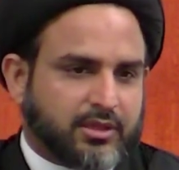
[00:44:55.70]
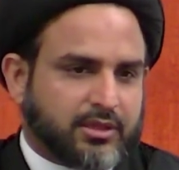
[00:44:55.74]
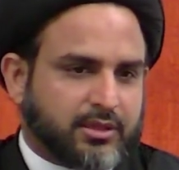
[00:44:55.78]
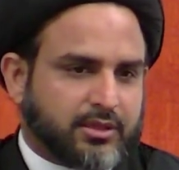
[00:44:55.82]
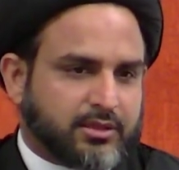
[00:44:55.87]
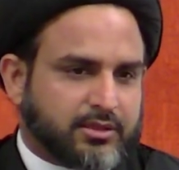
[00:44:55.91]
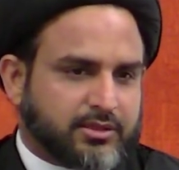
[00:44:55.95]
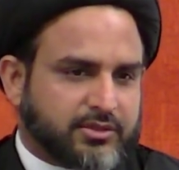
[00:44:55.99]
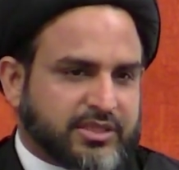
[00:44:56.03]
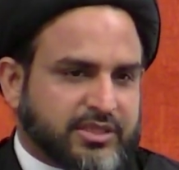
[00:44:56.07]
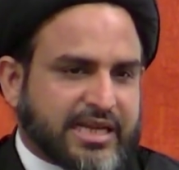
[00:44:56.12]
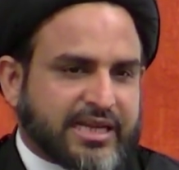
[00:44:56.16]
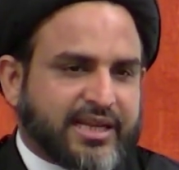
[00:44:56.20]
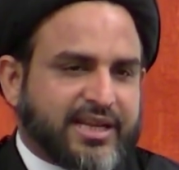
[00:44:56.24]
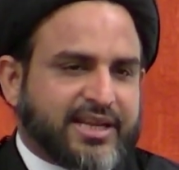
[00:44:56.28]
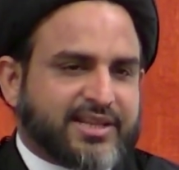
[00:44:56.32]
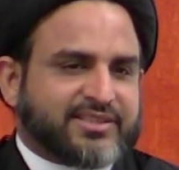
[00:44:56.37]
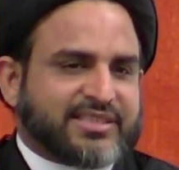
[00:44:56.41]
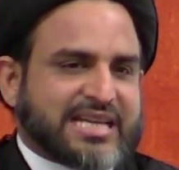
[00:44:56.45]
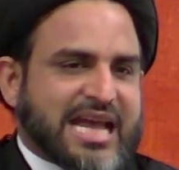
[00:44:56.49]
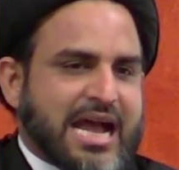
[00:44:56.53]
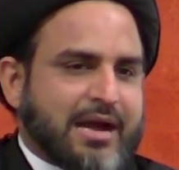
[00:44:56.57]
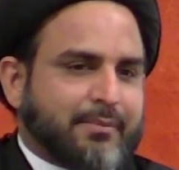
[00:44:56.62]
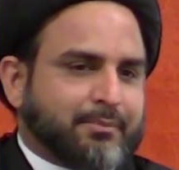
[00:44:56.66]
Second
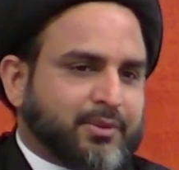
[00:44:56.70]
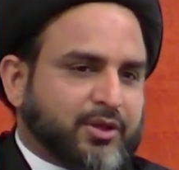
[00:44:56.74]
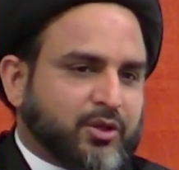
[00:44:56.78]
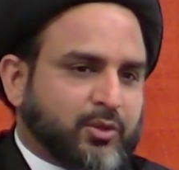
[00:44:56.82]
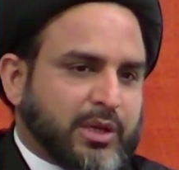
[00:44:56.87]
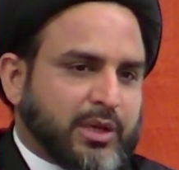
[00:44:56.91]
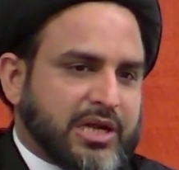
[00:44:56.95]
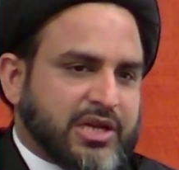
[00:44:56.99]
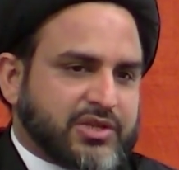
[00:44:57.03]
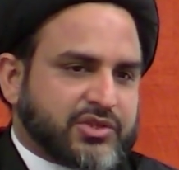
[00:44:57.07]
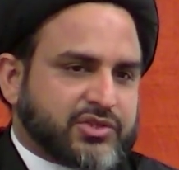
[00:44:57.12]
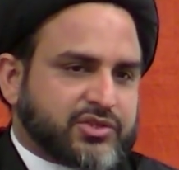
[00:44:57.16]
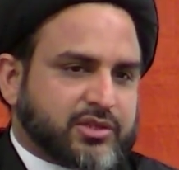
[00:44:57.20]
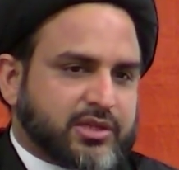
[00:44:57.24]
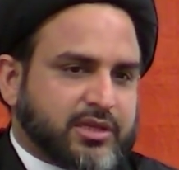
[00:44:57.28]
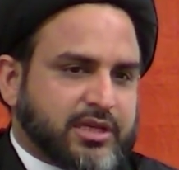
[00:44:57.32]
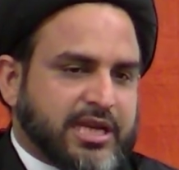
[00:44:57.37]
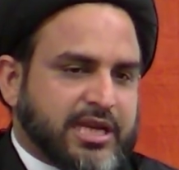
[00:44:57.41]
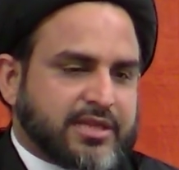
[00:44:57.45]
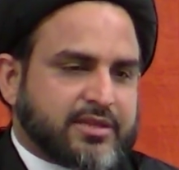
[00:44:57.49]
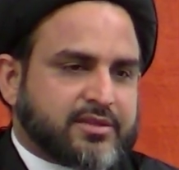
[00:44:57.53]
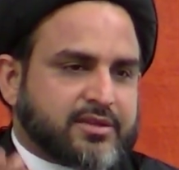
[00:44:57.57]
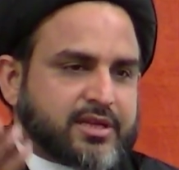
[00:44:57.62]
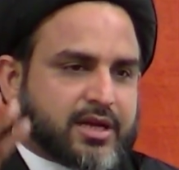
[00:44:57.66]
example was
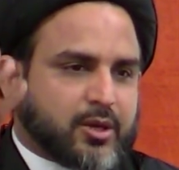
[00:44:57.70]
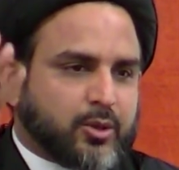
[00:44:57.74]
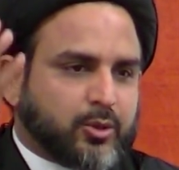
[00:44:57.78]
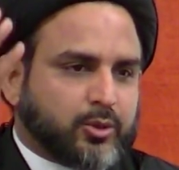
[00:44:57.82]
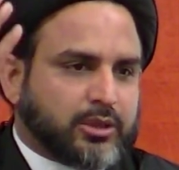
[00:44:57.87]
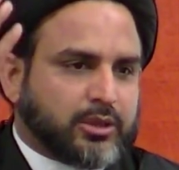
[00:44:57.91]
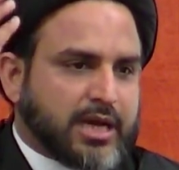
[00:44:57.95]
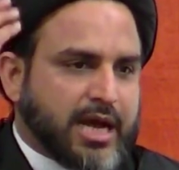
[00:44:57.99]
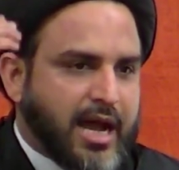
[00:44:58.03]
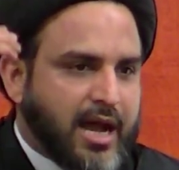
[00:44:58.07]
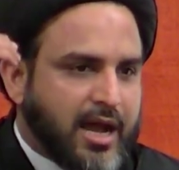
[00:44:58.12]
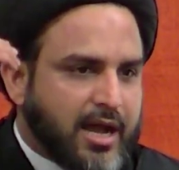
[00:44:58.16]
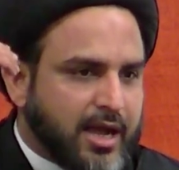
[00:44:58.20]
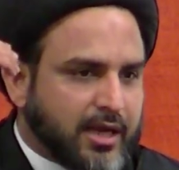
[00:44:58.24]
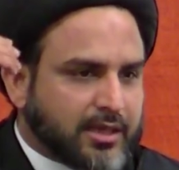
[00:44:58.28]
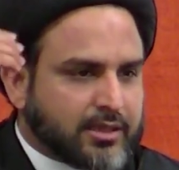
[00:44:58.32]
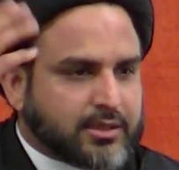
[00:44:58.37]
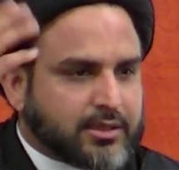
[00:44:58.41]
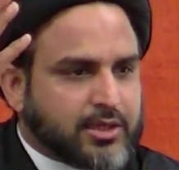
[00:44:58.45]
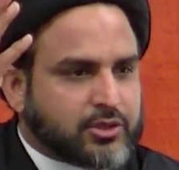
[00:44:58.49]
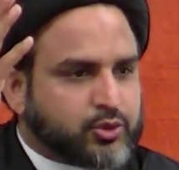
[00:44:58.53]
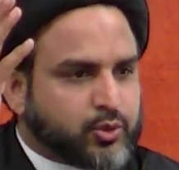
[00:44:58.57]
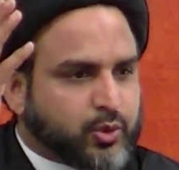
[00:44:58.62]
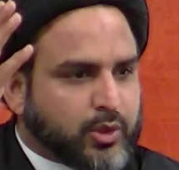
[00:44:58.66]
ittaqullah
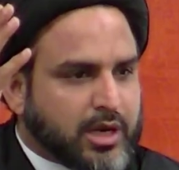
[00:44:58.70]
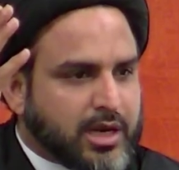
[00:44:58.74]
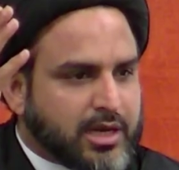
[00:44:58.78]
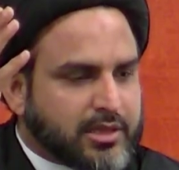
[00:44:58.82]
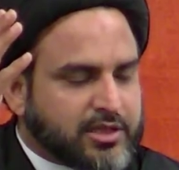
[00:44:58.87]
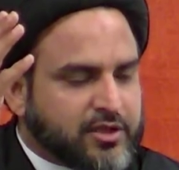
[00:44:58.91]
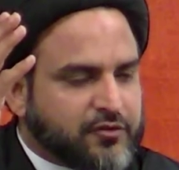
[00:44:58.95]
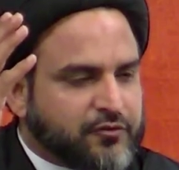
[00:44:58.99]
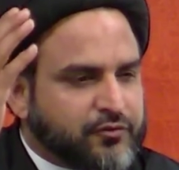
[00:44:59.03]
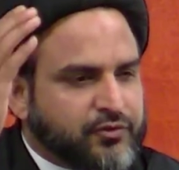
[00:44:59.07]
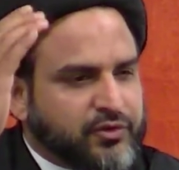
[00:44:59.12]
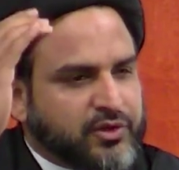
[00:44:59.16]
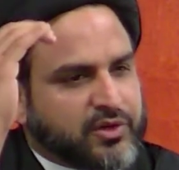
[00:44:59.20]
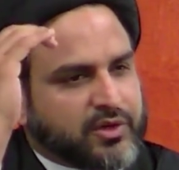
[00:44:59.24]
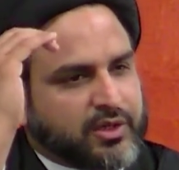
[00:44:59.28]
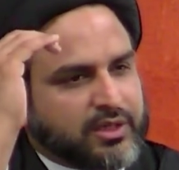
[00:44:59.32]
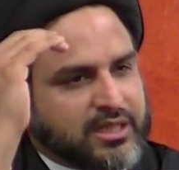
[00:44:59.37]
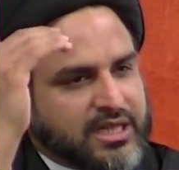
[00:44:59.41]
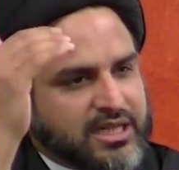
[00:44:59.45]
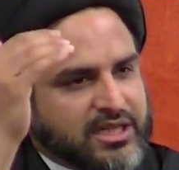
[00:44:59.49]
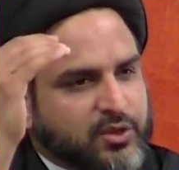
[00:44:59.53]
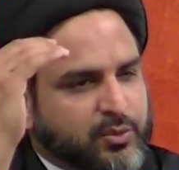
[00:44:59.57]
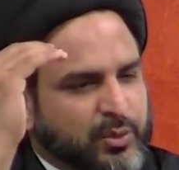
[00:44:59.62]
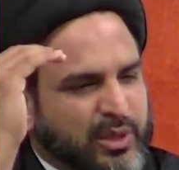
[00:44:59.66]
haqqa tuqatih, fear
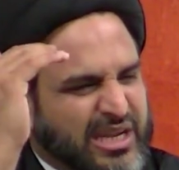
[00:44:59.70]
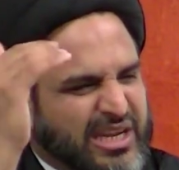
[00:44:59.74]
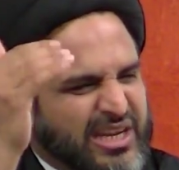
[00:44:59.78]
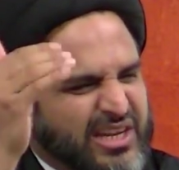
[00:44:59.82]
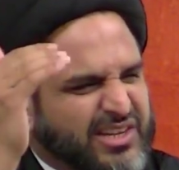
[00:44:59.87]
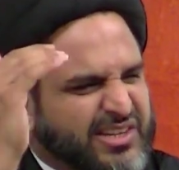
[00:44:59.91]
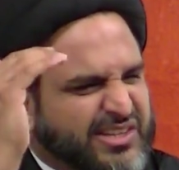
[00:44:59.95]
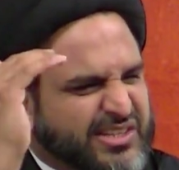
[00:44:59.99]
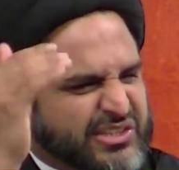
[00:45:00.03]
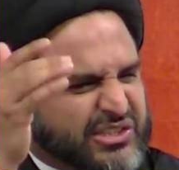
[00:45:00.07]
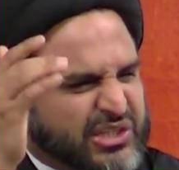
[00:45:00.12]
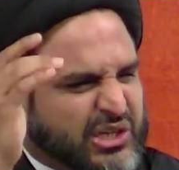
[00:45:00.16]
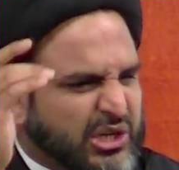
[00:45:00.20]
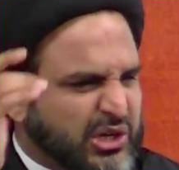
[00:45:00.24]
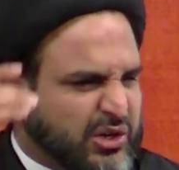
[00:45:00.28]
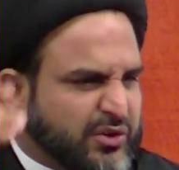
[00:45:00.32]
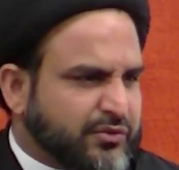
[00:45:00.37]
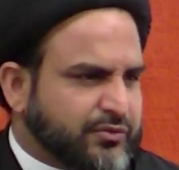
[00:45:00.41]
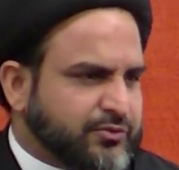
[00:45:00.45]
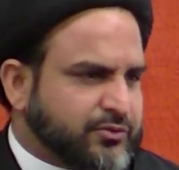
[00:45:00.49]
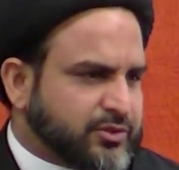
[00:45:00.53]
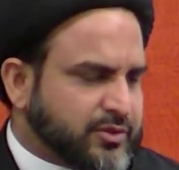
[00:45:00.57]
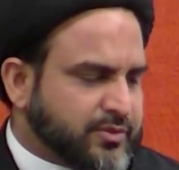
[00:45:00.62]
Allah the way He deserves.